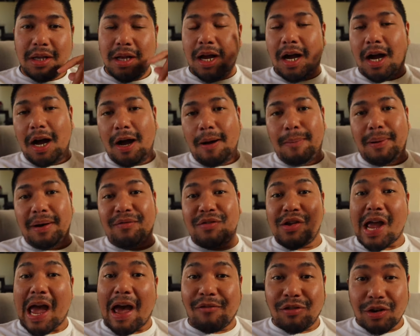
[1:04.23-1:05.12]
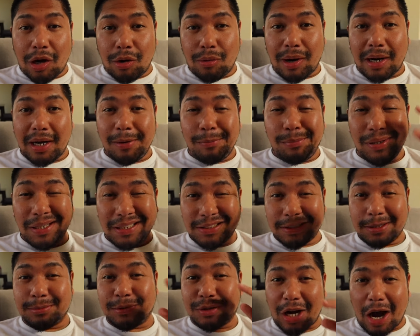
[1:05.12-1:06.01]
Uh, but if you haven't already,
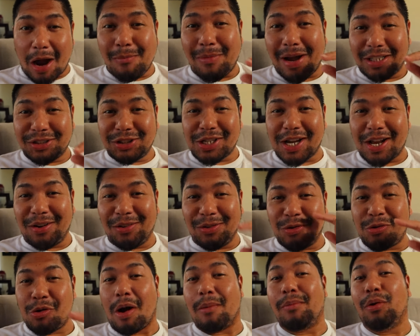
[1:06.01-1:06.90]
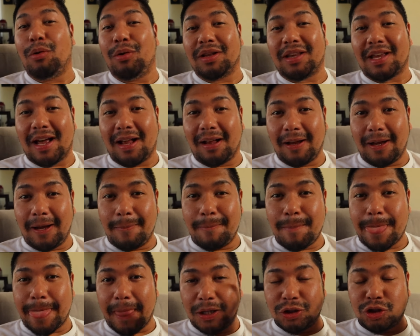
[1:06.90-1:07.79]
please subscribe my channel, Grubbing with Ali.